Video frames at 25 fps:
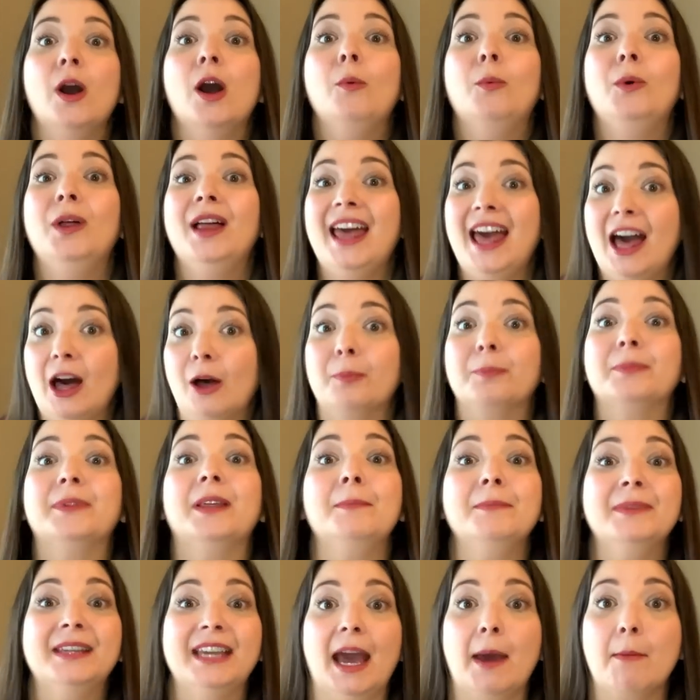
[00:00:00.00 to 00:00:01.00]
will help
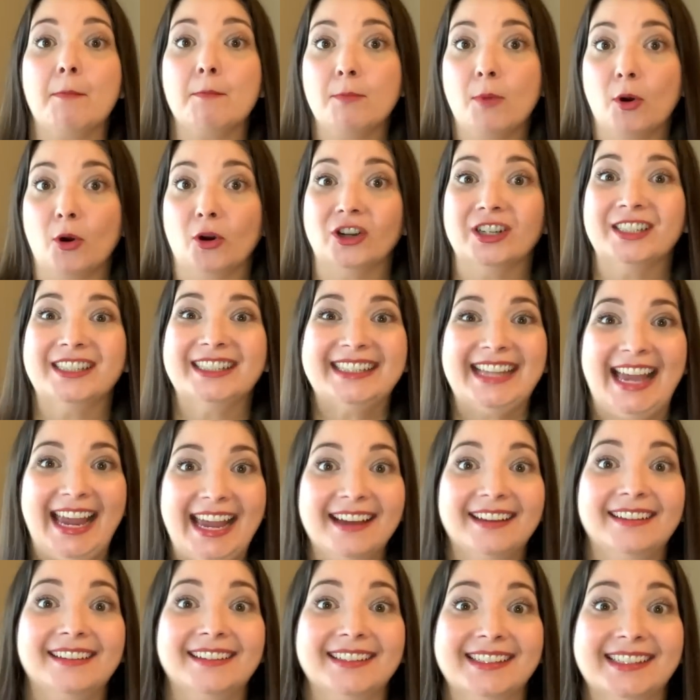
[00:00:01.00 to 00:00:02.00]
them get more
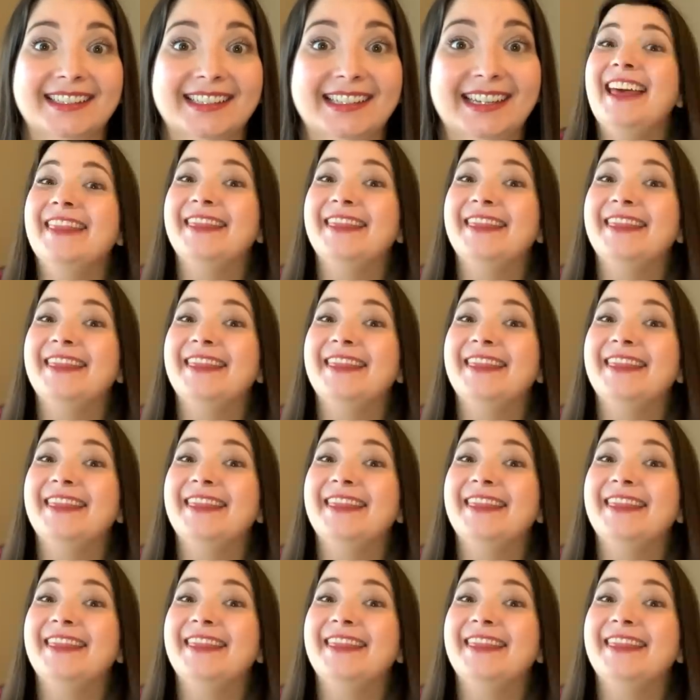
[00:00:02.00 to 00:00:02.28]
sales.